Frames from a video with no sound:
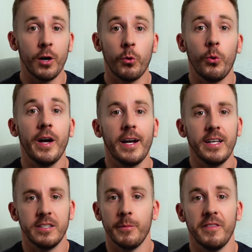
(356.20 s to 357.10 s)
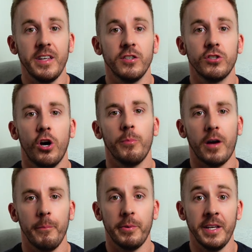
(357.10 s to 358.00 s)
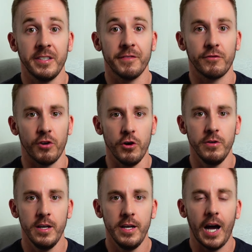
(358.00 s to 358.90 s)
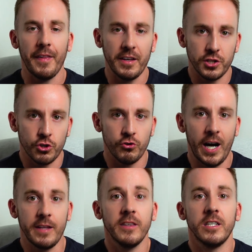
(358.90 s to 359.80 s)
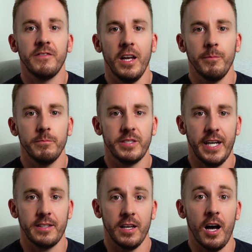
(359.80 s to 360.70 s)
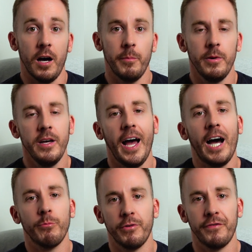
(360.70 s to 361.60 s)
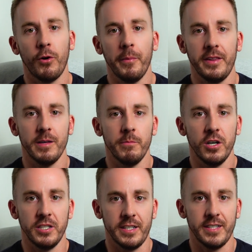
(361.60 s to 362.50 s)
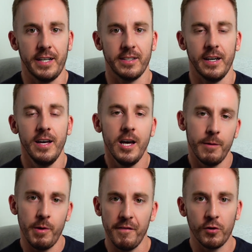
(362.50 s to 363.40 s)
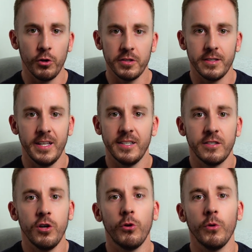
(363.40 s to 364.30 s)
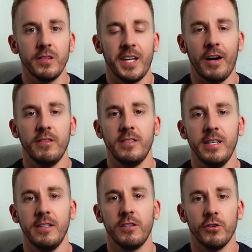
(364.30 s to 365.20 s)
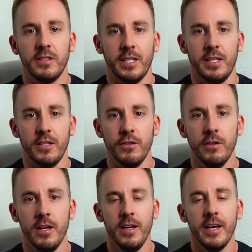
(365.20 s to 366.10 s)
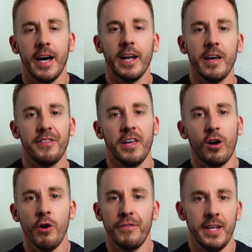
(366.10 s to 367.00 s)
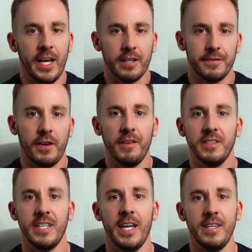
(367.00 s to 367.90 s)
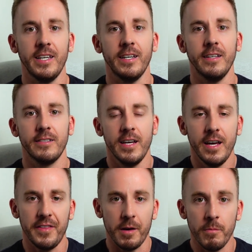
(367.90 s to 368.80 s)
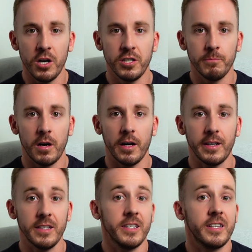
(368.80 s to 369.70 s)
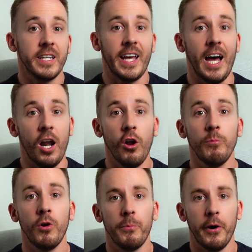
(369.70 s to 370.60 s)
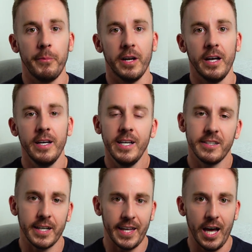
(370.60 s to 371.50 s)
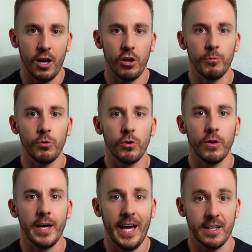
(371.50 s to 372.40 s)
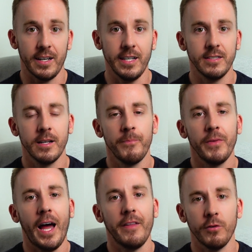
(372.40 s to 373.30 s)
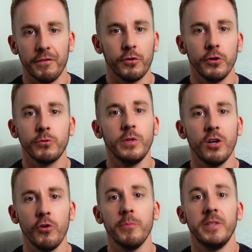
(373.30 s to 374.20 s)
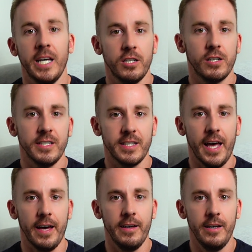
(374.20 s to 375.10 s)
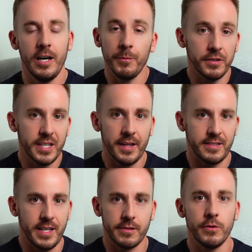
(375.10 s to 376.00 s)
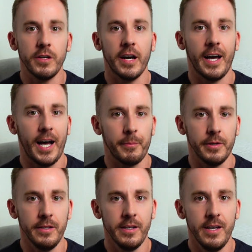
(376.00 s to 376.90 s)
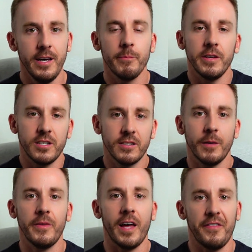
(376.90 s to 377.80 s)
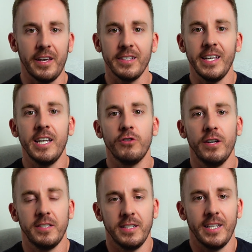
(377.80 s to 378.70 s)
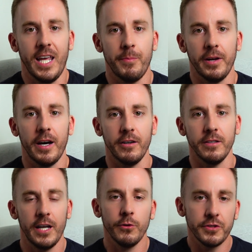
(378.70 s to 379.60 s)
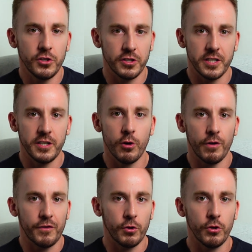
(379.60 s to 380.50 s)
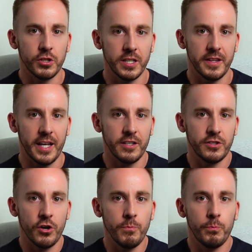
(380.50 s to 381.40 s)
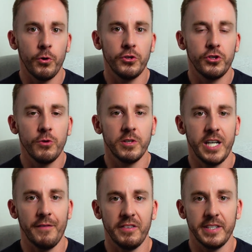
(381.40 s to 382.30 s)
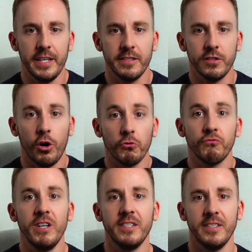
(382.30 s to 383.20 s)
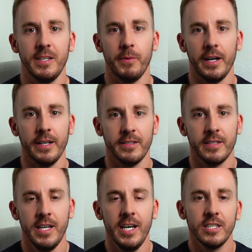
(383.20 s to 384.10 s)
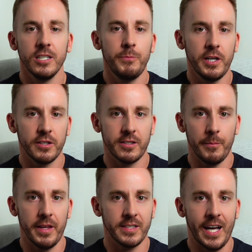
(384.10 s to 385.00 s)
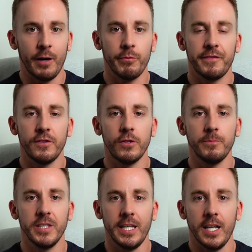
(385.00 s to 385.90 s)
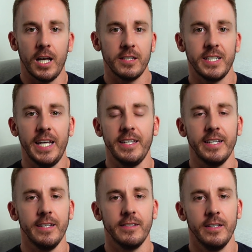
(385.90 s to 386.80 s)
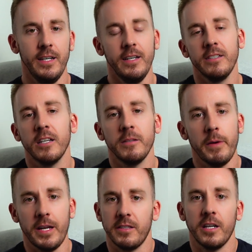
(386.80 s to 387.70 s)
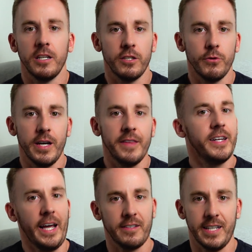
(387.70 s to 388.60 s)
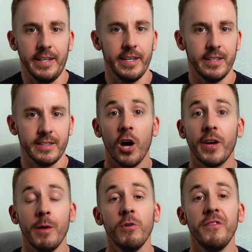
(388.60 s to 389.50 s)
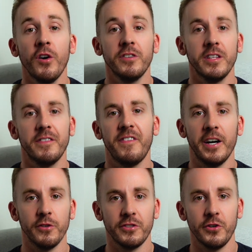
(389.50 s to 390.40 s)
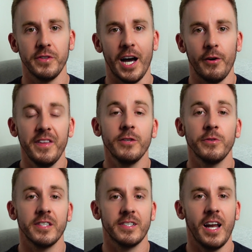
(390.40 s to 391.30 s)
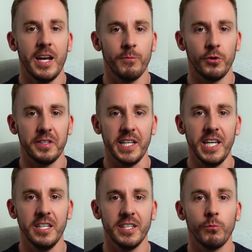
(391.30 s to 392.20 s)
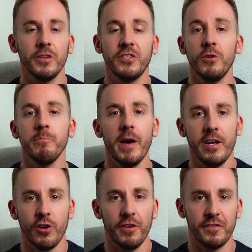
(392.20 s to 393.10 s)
quickly some of these top companies have grown, and that's dragged the development sector up, outperforming the emerging sector. But of course, this is not always guaranteed to continue. And I think over the next 5 to 10 years, the emerging markets is going to get a lot more popular. It's going to get a lot more headlines. And of course, we know the potential is there. I'm not saying that's necessarily going to happen, but it's just something I think is interesting to keep an eye on. And also just a note of caution that don't put too much emphasis on recency bias. Just because something has outperformed in the last 10 years doesn't mean it's going to do it in the next 10 years. Okay, moving on to the final two now. And these ones are slightly more niche and ones that you may not have